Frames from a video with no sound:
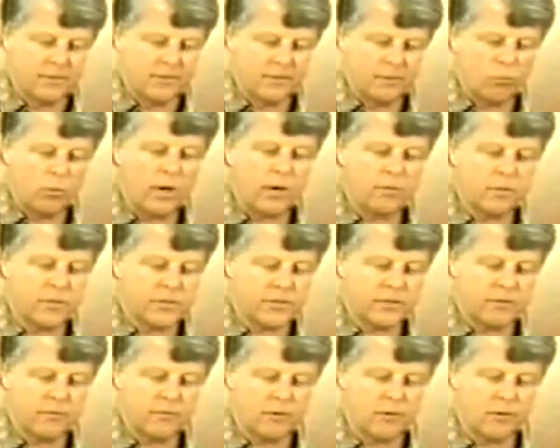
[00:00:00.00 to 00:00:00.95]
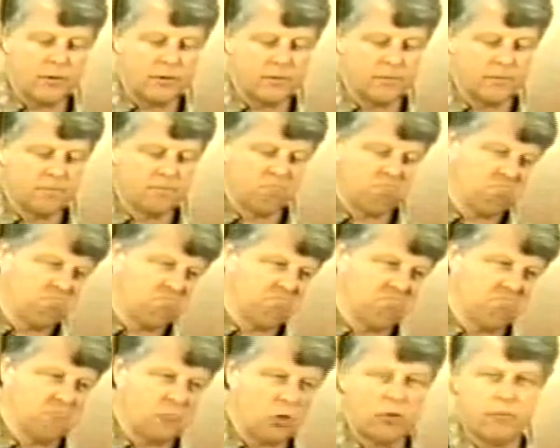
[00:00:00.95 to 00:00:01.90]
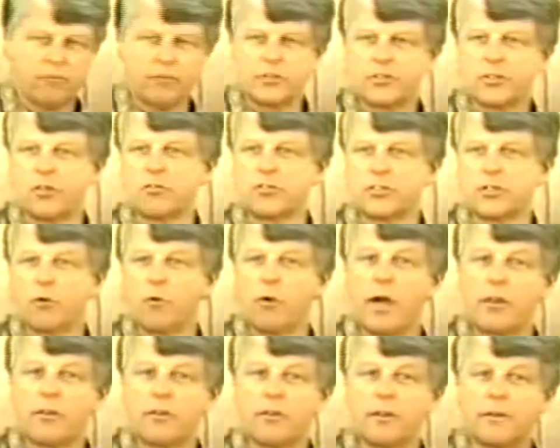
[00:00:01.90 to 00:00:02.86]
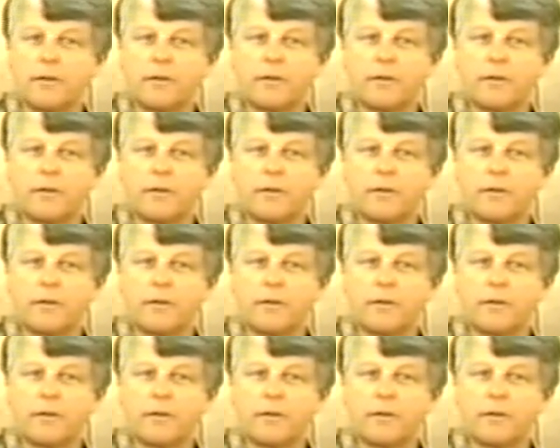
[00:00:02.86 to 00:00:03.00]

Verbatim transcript: wide receiver and sort of a so-so athlete,